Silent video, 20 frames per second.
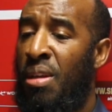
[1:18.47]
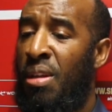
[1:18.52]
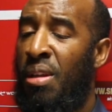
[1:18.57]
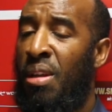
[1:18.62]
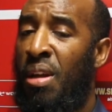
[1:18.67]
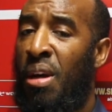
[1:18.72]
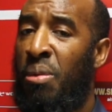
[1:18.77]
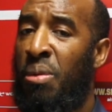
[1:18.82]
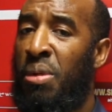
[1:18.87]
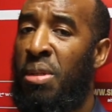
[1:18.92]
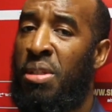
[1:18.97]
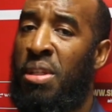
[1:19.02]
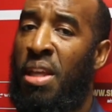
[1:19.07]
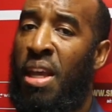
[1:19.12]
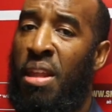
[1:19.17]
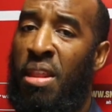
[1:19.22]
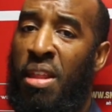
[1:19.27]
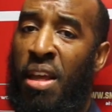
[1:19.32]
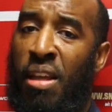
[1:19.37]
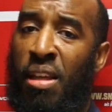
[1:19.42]
You know, I want to
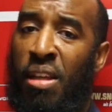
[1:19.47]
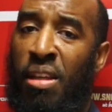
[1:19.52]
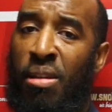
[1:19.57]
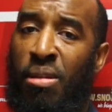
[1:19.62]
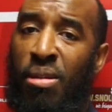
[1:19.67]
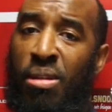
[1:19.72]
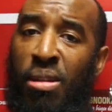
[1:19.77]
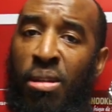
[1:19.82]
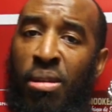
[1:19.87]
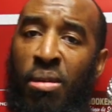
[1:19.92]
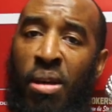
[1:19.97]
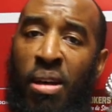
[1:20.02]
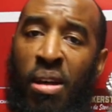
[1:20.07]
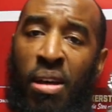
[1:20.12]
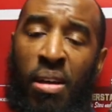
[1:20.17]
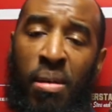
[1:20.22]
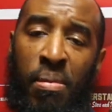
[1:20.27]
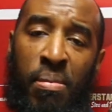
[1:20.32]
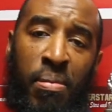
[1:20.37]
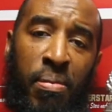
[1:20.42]
say thank you to,
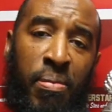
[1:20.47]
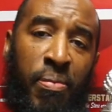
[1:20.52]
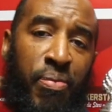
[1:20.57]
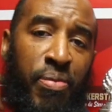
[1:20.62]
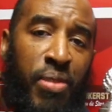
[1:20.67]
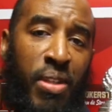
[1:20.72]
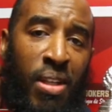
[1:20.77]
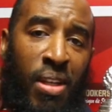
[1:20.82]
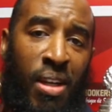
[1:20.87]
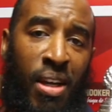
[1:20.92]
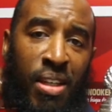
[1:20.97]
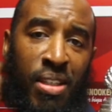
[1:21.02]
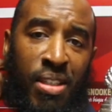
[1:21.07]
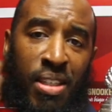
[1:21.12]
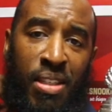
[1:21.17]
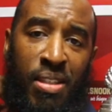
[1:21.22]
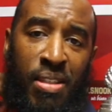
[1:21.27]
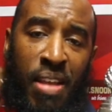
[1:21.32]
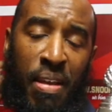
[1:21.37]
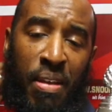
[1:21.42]

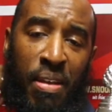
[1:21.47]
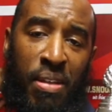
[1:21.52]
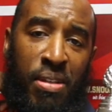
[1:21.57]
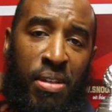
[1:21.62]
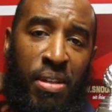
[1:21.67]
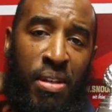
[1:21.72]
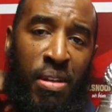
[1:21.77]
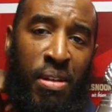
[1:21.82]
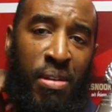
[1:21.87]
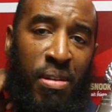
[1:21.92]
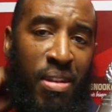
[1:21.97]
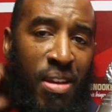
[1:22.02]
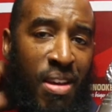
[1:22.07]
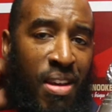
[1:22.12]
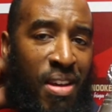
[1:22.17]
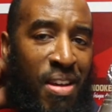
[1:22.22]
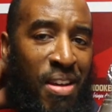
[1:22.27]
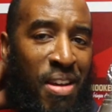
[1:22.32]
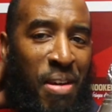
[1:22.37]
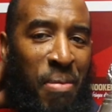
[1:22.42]
thank you
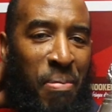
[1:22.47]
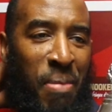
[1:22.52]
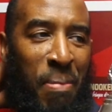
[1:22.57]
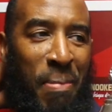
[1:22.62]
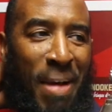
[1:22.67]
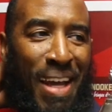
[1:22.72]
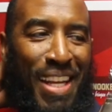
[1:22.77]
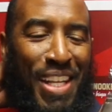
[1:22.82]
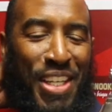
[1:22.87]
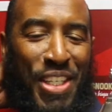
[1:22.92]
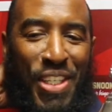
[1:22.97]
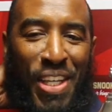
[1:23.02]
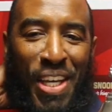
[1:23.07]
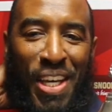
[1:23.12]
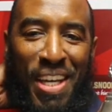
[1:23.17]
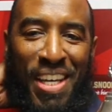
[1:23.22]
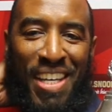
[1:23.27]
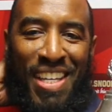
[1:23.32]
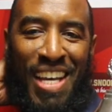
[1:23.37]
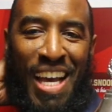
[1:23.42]
to my
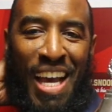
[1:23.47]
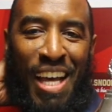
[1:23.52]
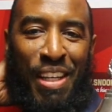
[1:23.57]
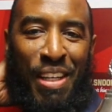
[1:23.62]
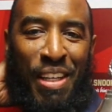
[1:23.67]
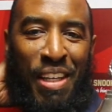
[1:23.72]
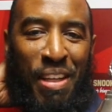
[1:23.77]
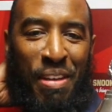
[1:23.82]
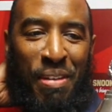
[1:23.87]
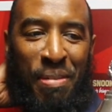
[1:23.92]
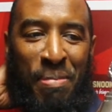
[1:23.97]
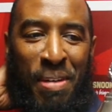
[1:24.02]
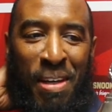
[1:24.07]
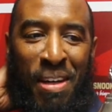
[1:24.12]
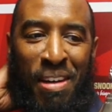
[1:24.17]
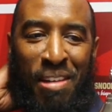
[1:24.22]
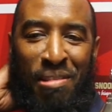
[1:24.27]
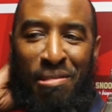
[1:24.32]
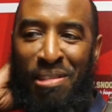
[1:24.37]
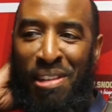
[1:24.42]
manager and
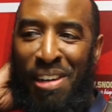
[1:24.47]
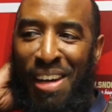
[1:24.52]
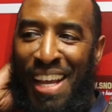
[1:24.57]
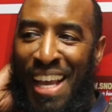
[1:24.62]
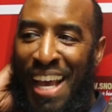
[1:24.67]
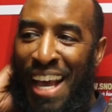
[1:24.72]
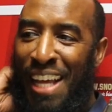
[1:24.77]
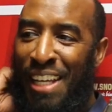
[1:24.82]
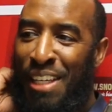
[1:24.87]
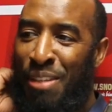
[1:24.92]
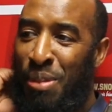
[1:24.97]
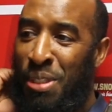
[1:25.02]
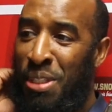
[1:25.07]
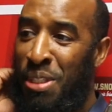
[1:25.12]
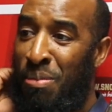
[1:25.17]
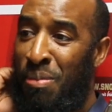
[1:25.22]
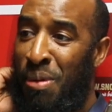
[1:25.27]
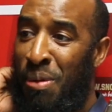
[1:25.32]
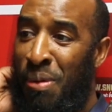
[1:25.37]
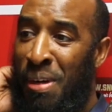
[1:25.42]
my right hand, which
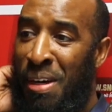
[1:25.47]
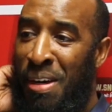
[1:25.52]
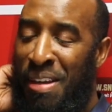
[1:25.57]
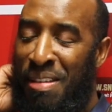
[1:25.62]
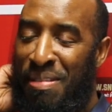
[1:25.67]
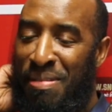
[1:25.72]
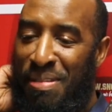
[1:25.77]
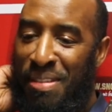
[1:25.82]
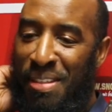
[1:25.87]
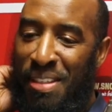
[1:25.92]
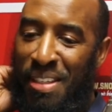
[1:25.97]
is my wife,